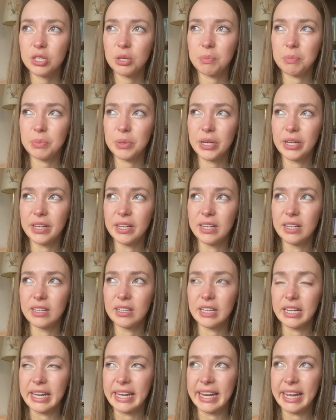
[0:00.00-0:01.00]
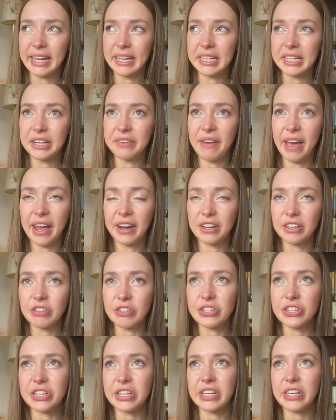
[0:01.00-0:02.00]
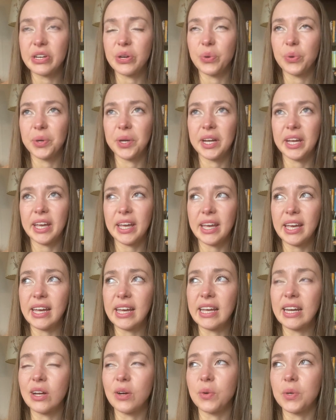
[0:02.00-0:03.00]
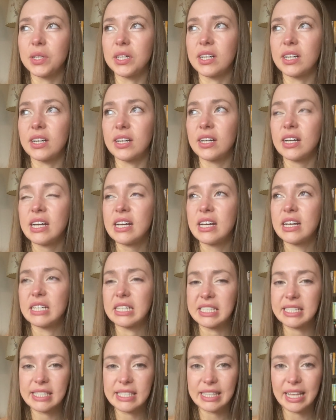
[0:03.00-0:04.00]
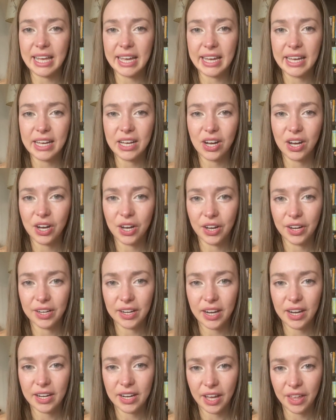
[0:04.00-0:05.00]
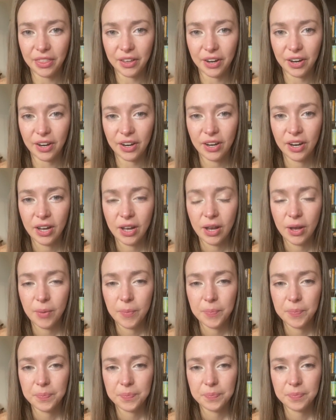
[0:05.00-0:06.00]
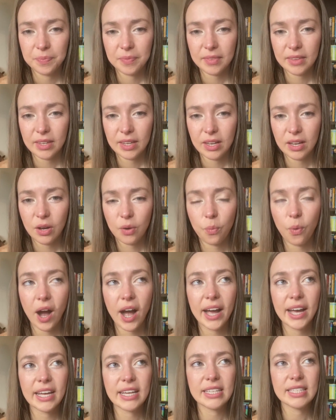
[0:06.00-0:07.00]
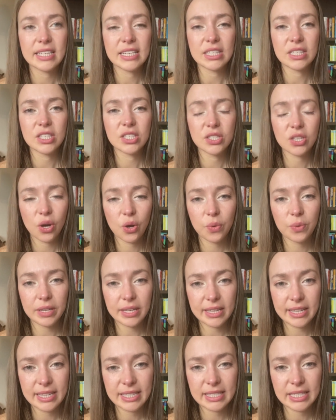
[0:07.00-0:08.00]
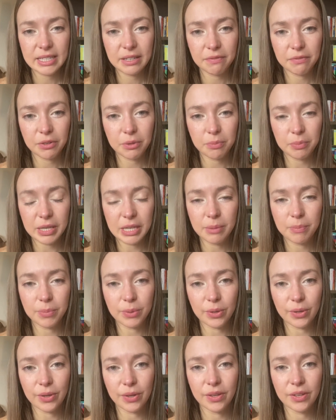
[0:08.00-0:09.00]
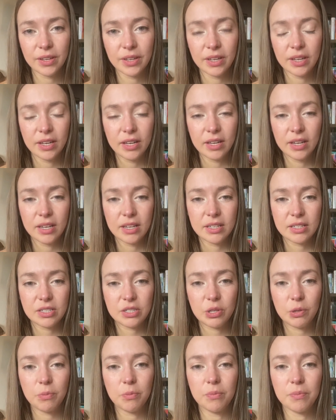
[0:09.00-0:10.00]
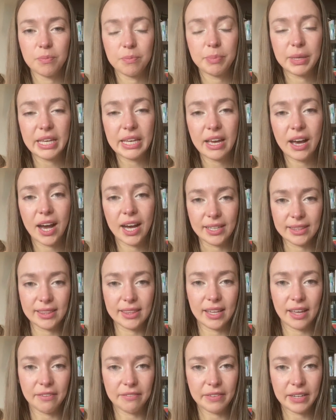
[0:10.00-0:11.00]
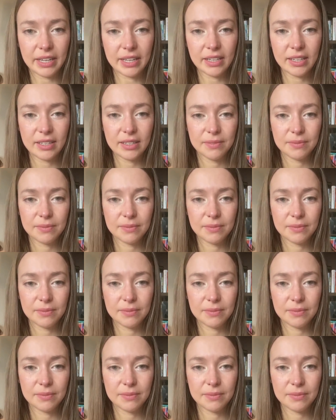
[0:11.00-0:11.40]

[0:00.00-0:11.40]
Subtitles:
put negative energy or hate or dislike on another. Why is it so easy for people to be unloving?